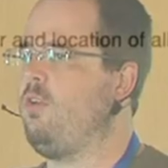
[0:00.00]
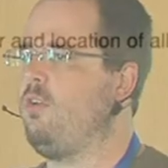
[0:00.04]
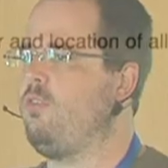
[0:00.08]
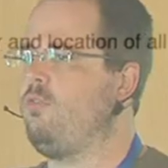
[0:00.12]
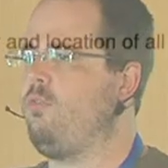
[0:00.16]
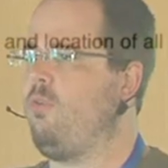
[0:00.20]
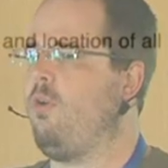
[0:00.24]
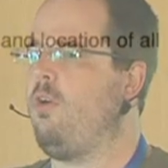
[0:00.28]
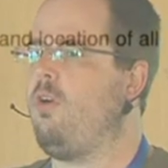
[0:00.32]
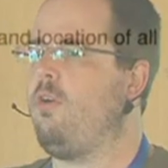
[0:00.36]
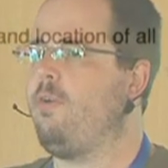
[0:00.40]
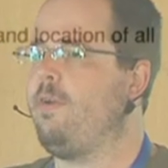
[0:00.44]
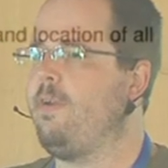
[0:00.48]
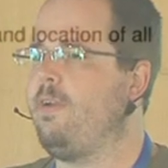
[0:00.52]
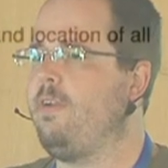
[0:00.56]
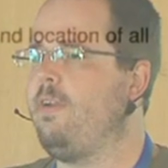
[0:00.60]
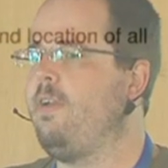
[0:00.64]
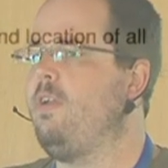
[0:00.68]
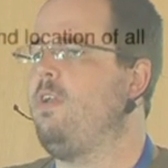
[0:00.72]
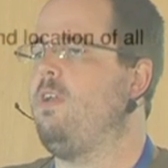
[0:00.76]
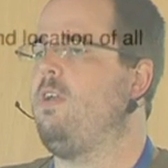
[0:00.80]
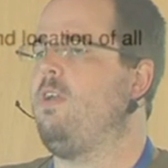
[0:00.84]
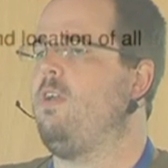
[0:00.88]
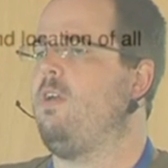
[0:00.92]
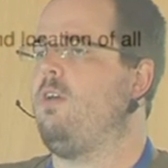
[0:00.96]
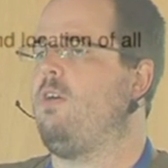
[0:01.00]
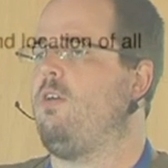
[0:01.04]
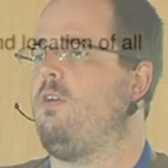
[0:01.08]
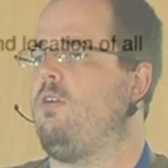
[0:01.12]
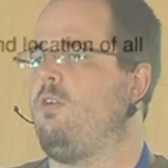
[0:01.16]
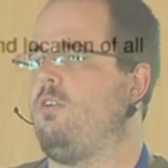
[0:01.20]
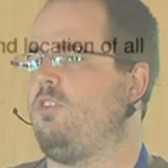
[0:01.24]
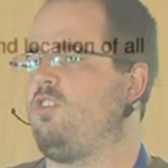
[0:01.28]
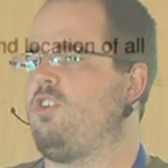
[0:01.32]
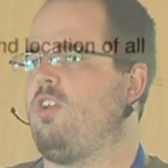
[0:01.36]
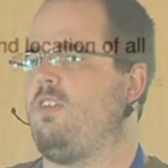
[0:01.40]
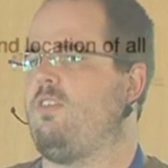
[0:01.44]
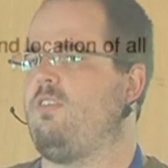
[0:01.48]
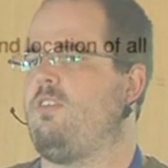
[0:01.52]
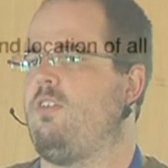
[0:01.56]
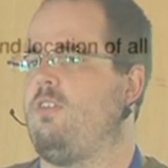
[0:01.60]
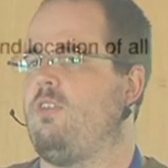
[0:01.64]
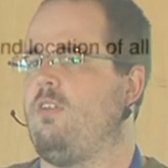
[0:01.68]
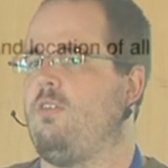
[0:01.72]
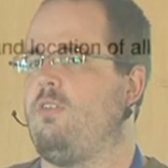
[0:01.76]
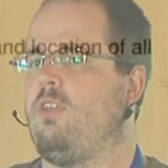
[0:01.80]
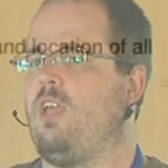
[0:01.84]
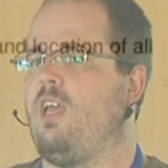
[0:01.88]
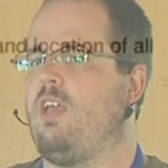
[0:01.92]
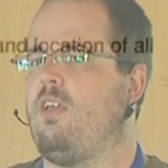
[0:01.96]
your drawer or just you
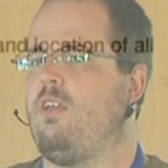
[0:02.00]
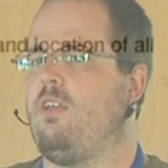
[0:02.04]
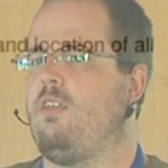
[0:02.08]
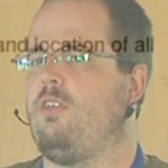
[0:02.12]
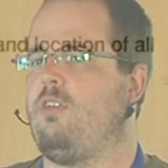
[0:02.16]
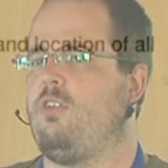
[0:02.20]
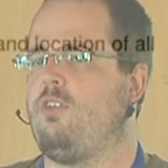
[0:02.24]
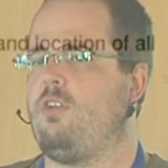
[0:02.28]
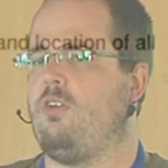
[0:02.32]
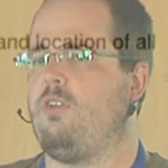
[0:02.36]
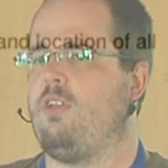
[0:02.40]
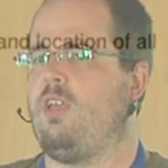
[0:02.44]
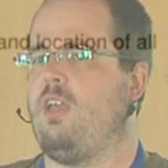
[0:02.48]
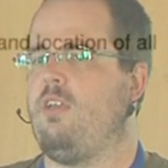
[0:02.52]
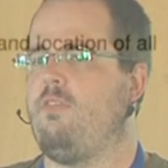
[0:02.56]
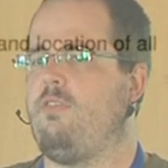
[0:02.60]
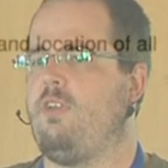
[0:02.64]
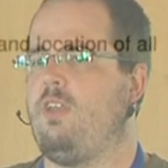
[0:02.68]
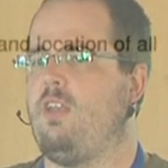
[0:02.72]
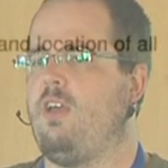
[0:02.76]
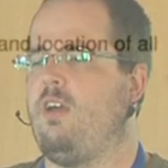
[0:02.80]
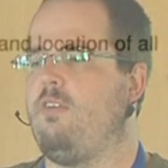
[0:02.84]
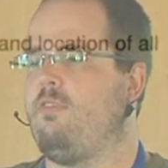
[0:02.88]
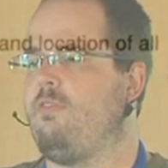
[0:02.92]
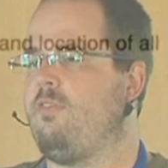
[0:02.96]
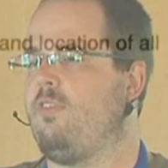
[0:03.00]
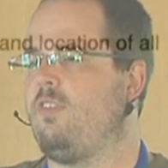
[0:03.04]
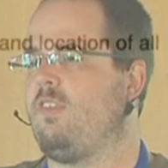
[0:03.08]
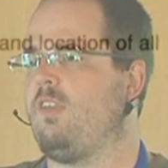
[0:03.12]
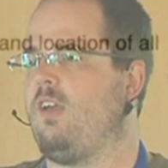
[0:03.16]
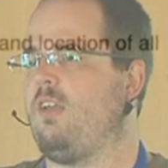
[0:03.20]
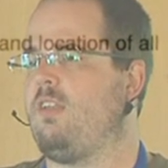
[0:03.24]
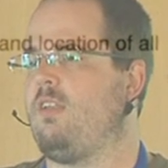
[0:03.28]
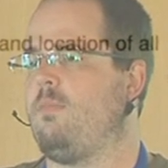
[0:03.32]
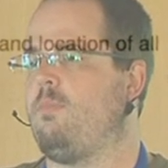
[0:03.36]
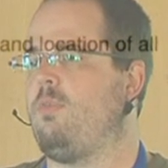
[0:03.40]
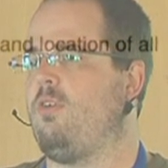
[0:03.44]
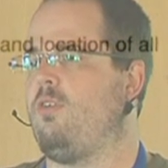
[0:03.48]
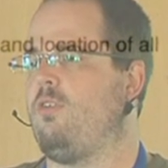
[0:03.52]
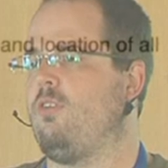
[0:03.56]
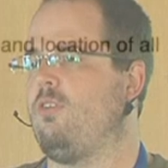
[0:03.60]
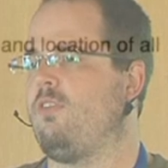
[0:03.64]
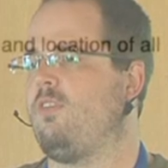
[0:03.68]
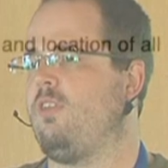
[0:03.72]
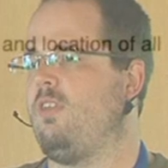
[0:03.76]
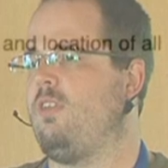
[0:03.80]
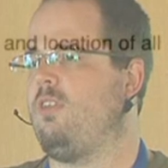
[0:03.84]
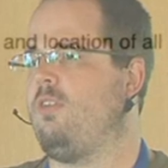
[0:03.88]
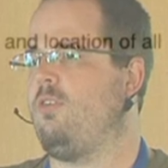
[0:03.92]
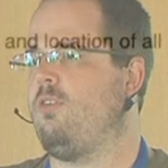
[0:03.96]
don't, you don't have enough SATA
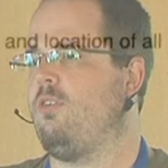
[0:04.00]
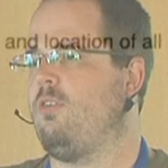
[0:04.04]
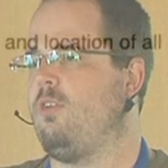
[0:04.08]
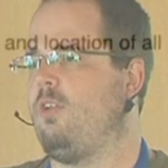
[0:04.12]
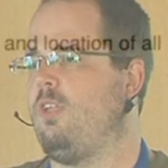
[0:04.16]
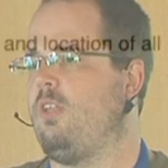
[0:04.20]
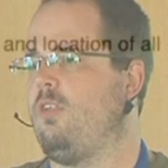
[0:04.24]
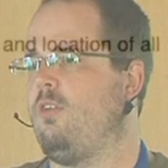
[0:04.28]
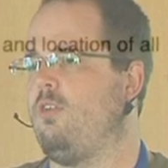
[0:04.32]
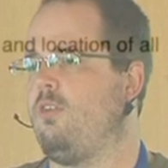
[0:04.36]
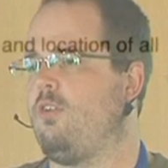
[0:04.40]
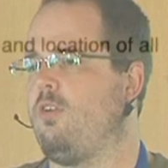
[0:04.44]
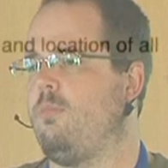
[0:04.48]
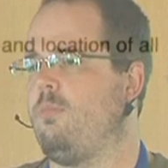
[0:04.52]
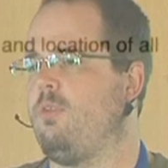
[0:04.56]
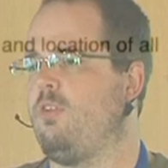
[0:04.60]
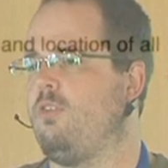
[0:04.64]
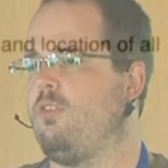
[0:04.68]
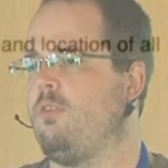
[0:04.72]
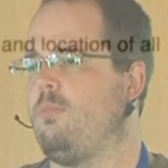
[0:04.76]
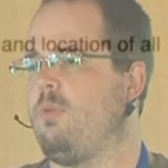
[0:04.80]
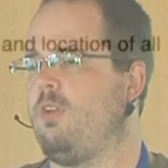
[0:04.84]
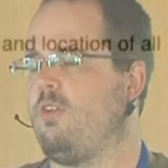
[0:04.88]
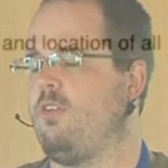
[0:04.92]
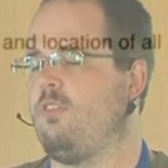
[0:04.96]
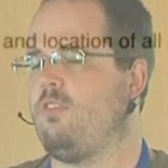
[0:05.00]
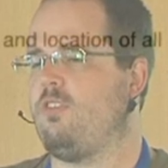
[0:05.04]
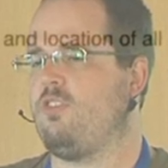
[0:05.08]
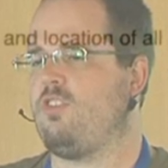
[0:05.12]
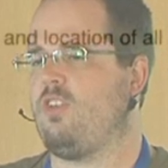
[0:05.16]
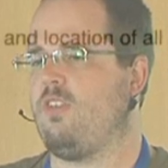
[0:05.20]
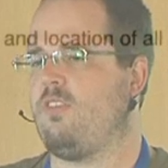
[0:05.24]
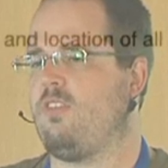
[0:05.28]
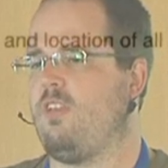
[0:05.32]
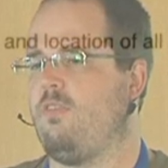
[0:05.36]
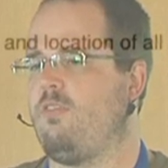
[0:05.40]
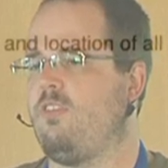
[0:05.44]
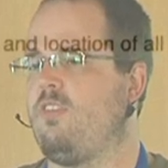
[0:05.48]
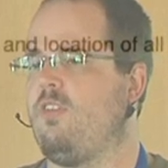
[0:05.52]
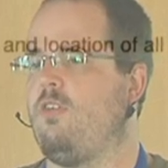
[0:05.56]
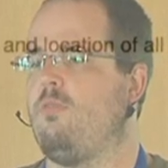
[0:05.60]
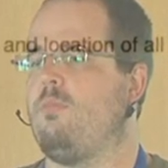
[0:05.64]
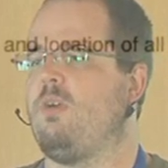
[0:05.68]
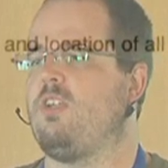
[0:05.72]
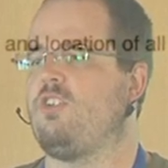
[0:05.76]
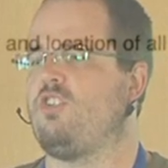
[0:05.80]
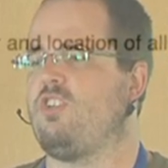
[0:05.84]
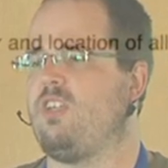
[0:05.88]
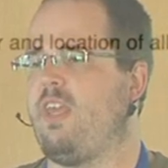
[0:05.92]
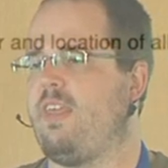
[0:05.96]
ports in your, in your computer because you just have so
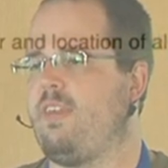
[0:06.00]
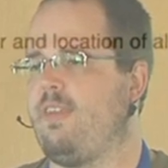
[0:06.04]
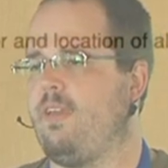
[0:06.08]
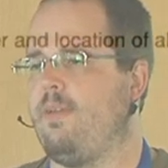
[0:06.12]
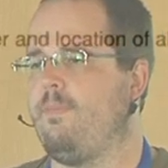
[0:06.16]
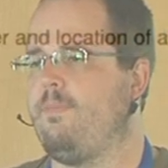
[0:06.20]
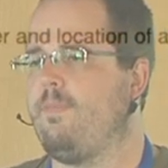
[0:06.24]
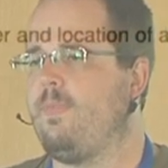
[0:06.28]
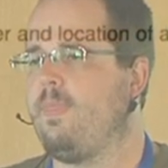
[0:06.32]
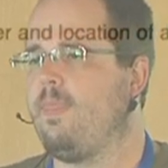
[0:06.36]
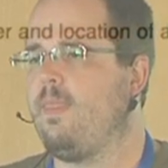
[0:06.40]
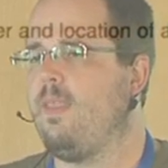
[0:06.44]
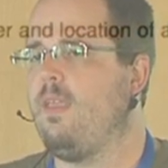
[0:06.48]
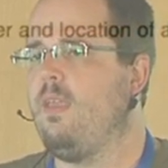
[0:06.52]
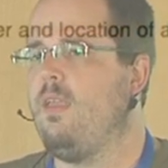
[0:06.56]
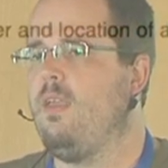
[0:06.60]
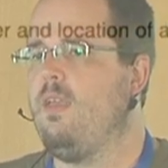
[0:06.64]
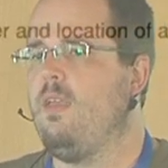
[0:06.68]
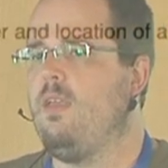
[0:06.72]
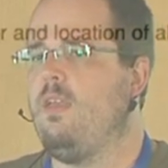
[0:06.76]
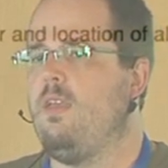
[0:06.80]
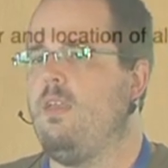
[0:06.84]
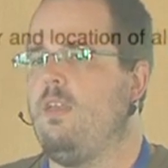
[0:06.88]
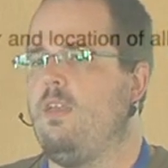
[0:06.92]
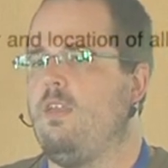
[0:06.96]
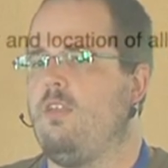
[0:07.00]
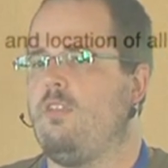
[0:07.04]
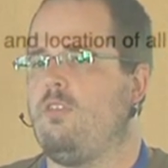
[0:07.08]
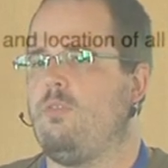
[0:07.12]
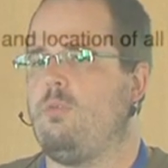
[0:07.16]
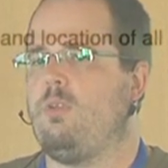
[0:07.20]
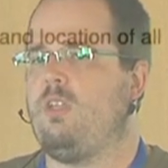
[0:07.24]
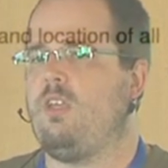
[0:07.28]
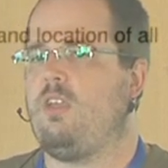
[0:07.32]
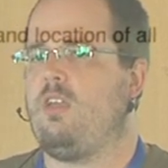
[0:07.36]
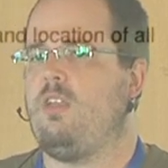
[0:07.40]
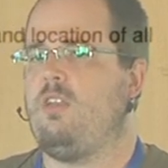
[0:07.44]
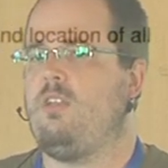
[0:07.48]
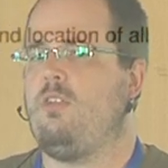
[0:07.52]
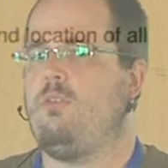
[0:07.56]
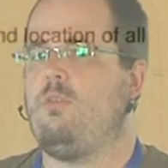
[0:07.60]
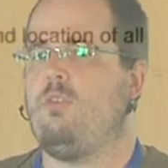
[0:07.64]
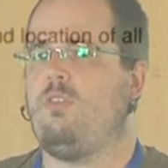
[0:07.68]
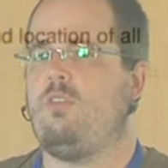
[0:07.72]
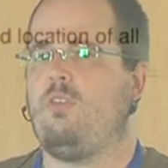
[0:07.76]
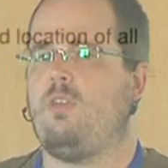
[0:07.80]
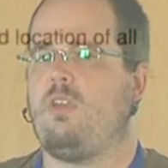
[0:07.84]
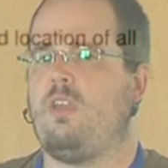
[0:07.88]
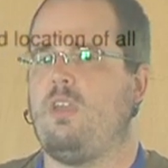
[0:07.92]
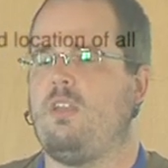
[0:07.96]
much data. So what you can do
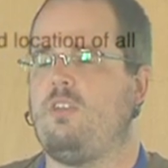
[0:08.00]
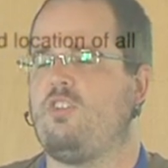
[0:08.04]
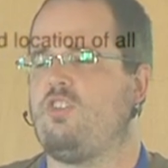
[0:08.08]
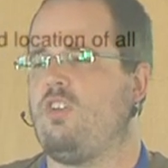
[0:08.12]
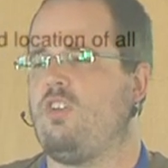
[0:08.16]
is you can